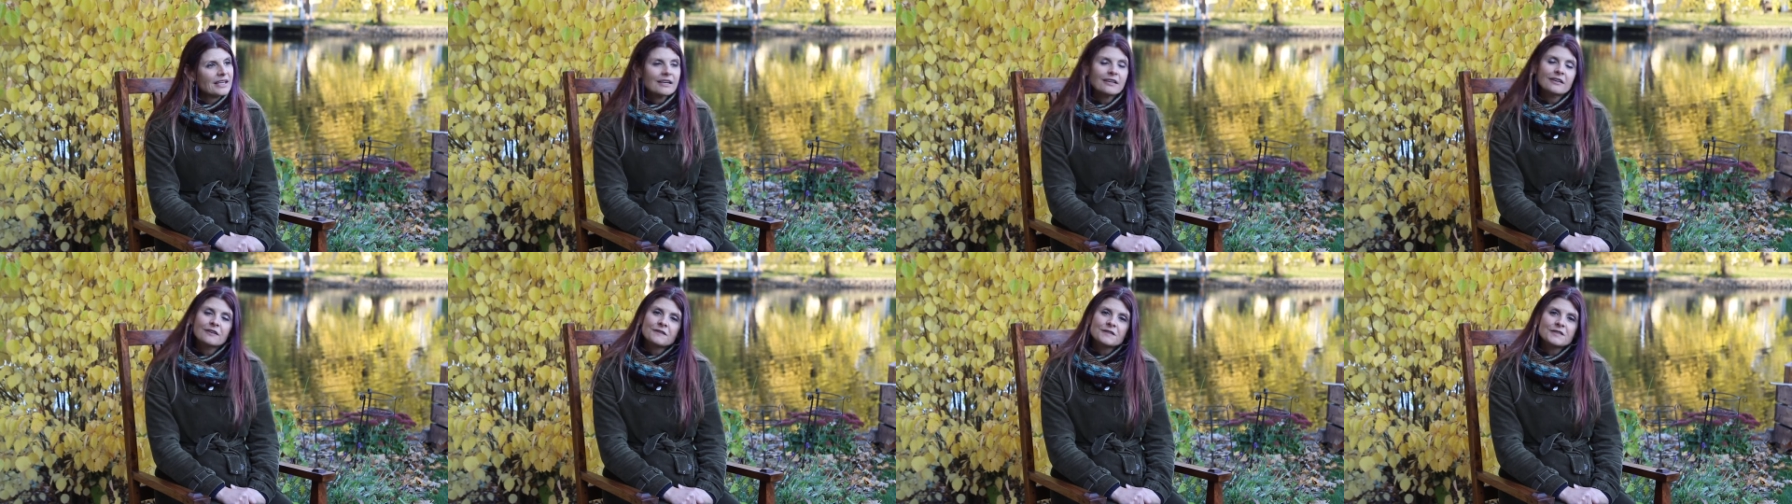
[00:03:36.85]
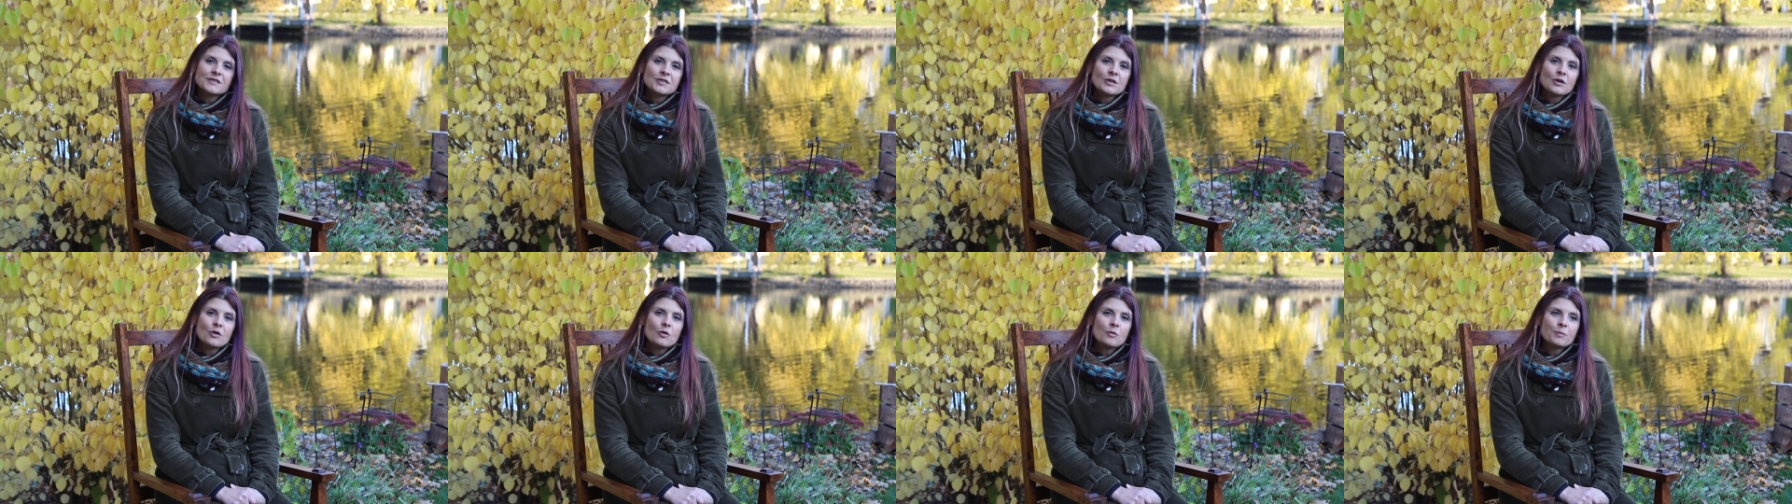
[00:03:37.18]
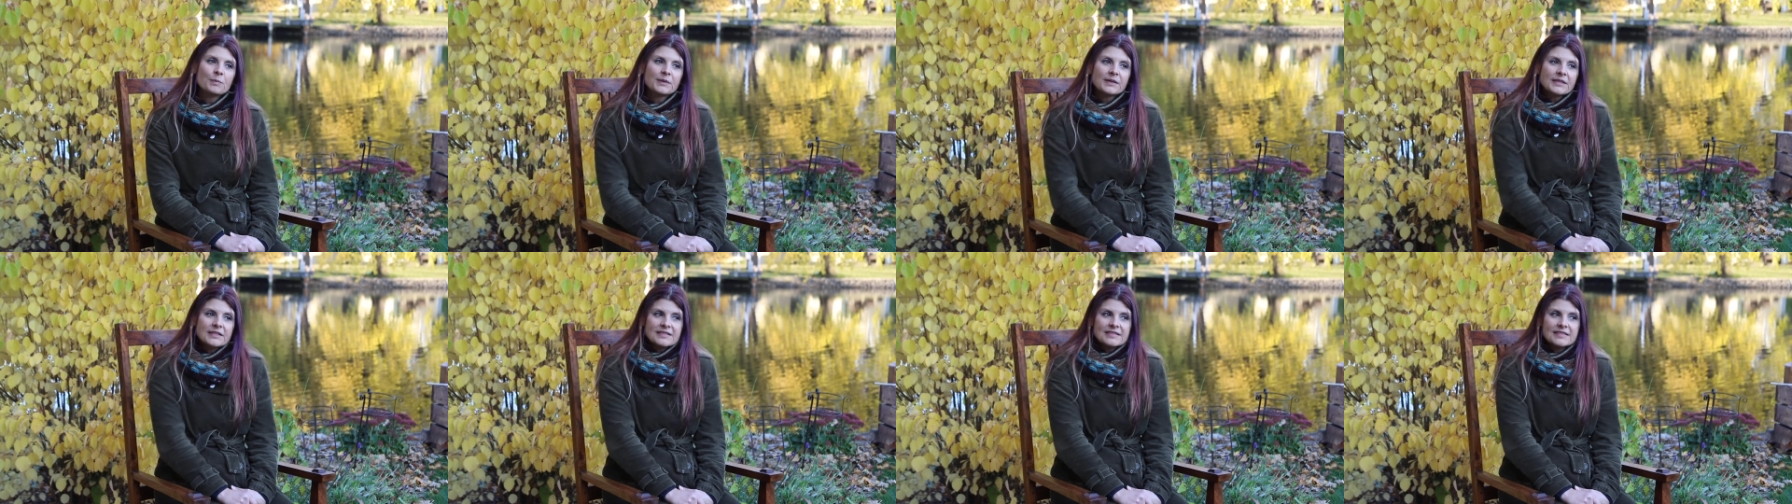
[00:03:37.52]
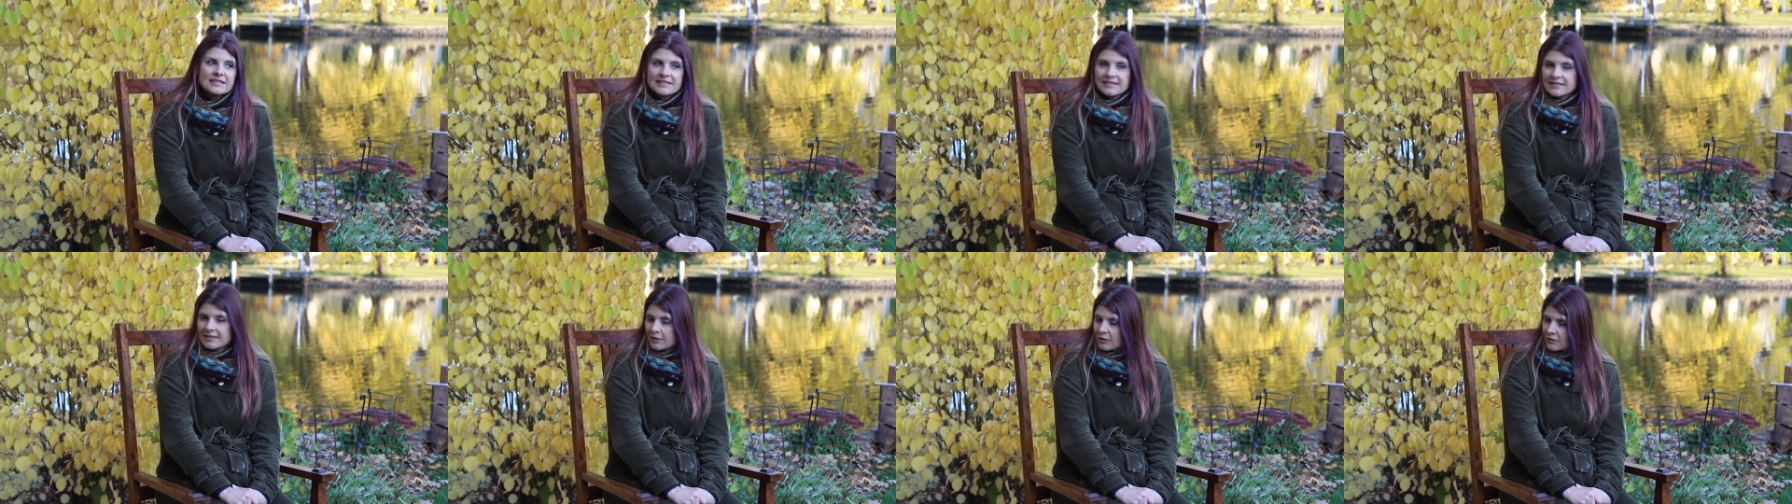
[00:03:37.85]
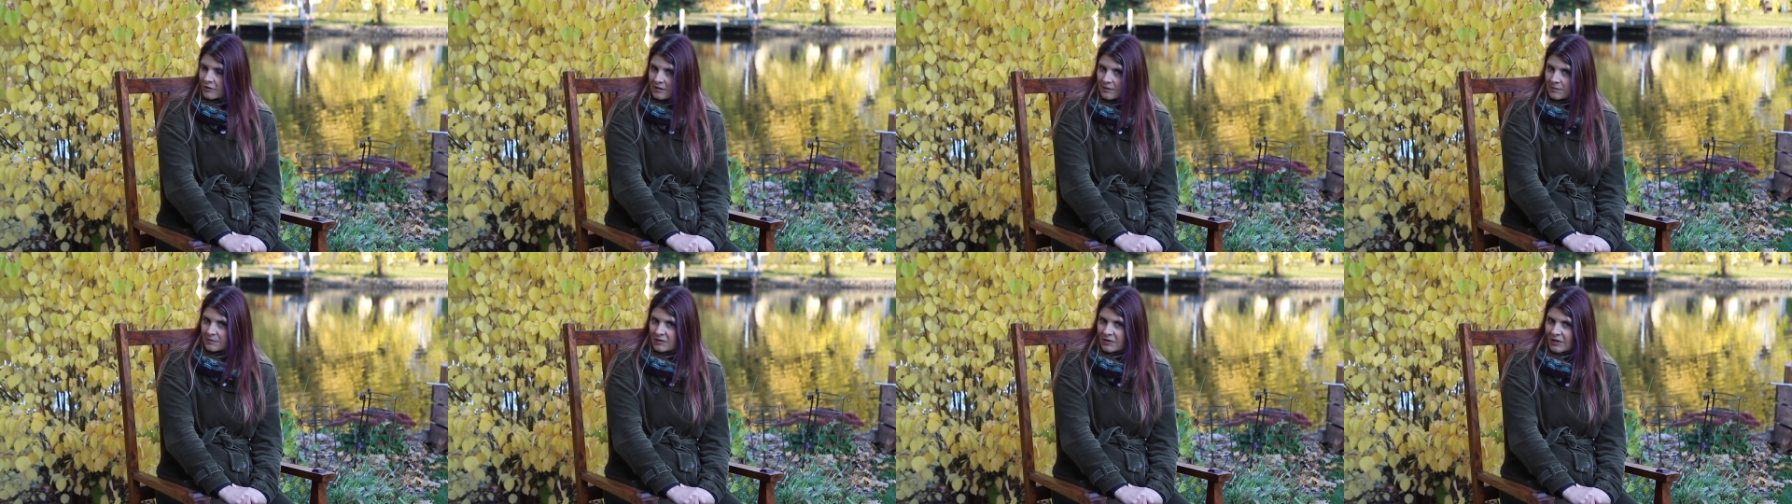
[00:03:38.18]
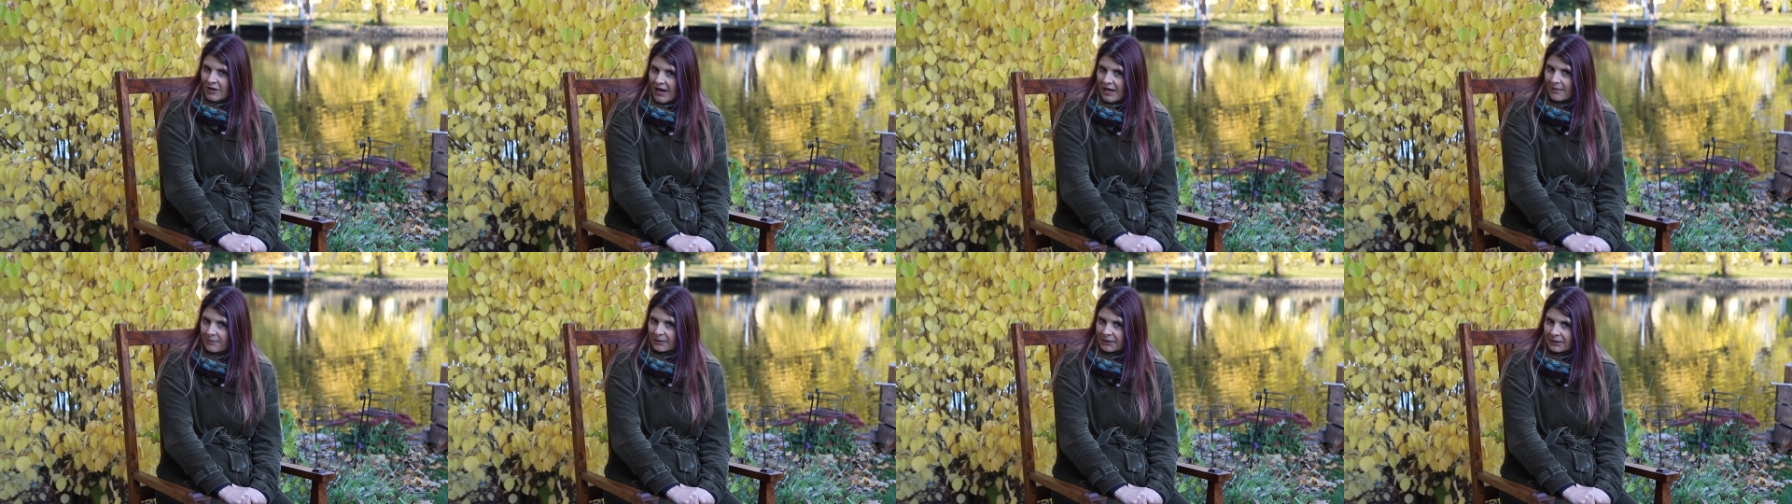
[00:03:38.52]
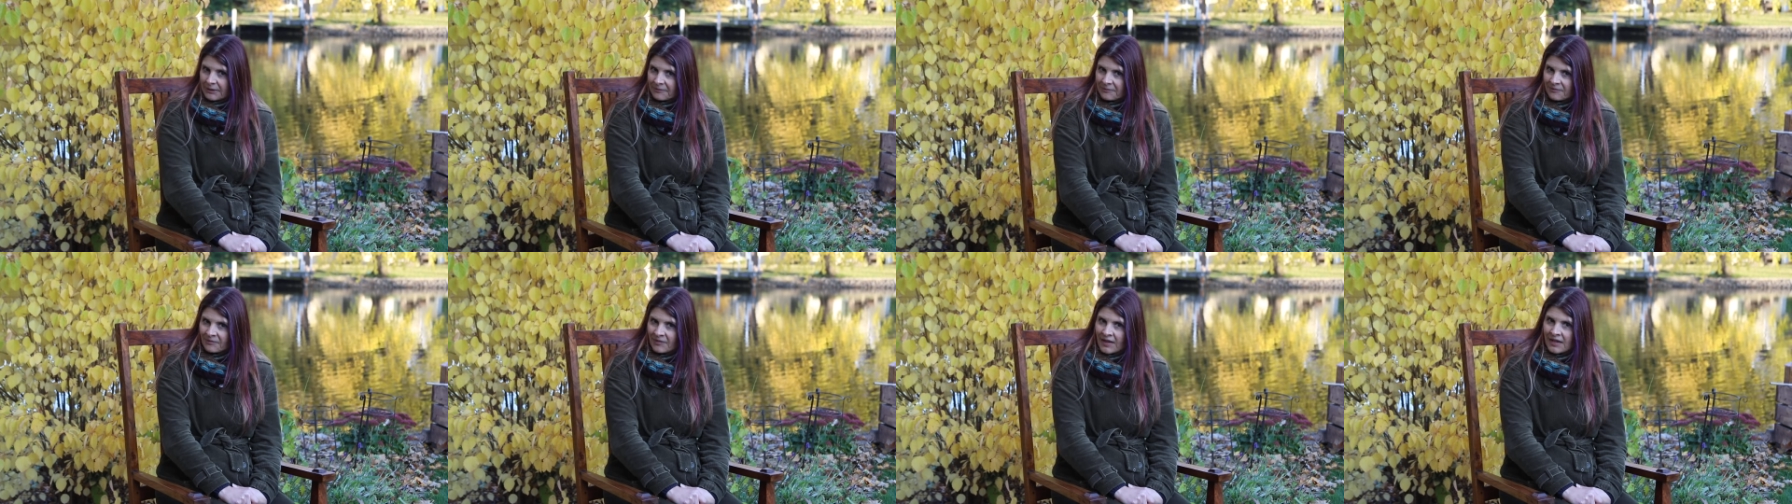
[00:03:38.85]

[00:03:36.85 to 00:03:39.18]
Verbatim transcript: and if so, please consider subscribing.